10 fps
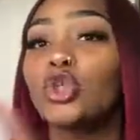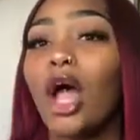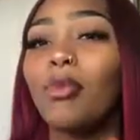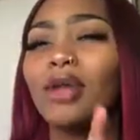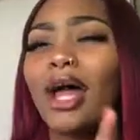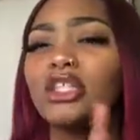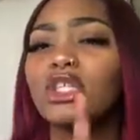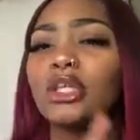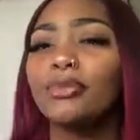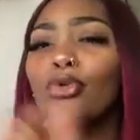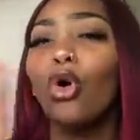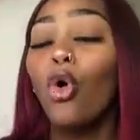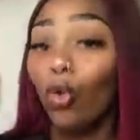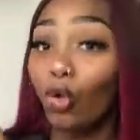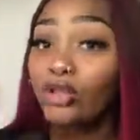So I applied to Temple
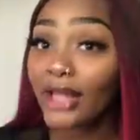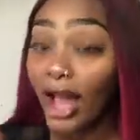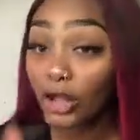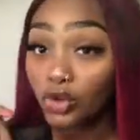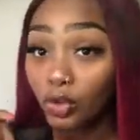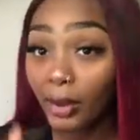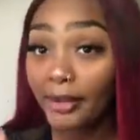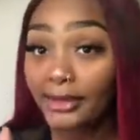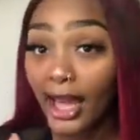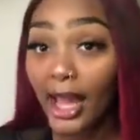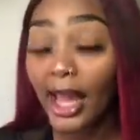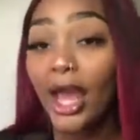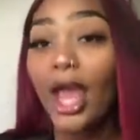on the actual website